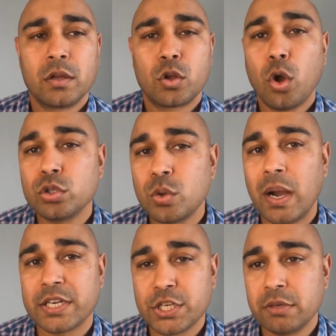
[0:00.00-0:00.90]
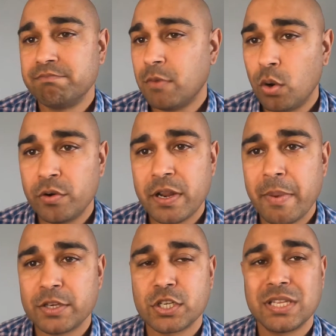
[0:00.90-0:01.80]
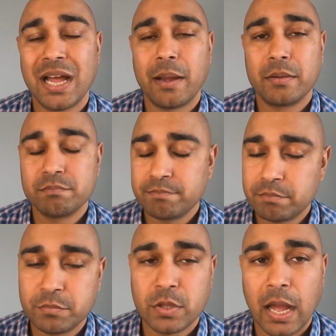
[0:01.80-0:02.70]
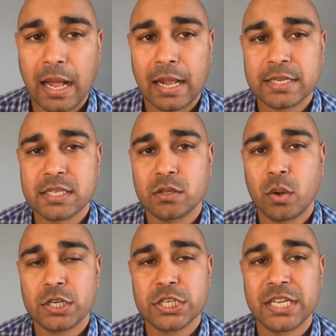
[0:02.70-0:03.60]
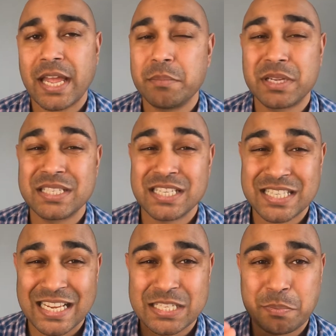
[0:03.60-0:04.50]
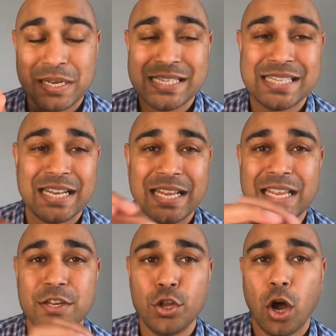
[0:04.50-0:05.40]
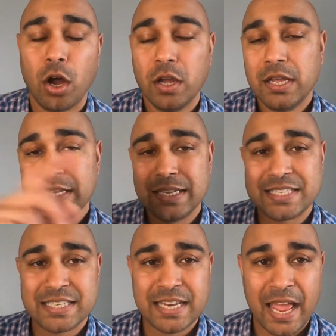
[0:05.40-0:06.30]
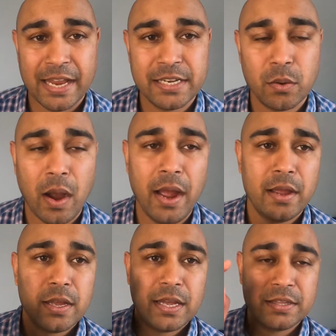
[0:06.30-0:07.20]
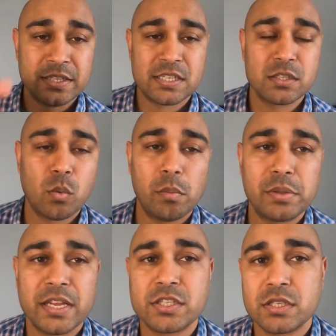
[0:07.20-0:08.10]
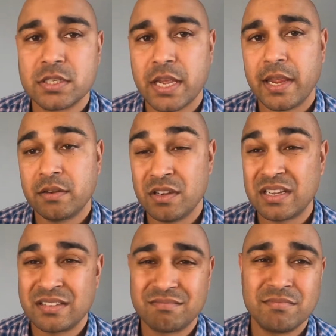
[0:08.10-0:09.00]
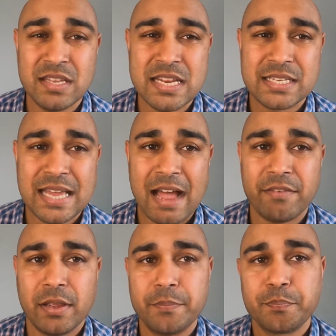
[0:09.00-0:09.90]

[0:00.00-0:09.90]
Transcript: Call to action, already mentioned that. I'll ask the question again because it's explicitly not listed anywhere, and this is the one place to say you need to have it.